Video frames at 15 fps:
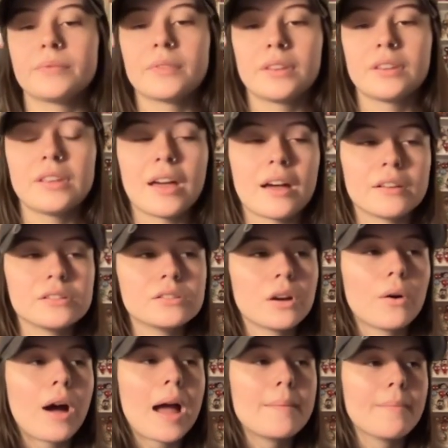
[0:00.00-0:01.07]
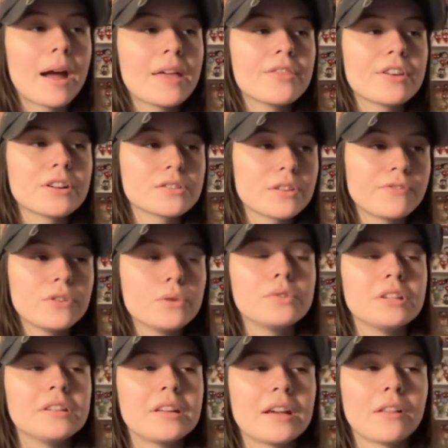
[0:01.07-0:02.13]
Yeah, so I might, there's a few
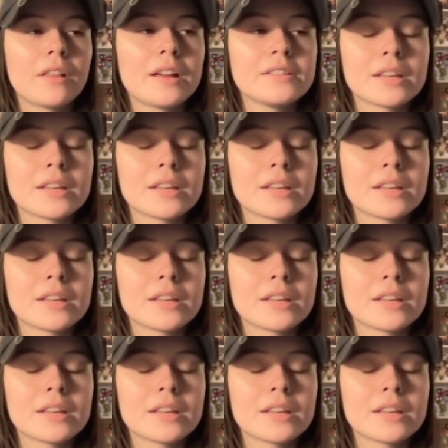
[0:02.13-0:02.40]
detail lines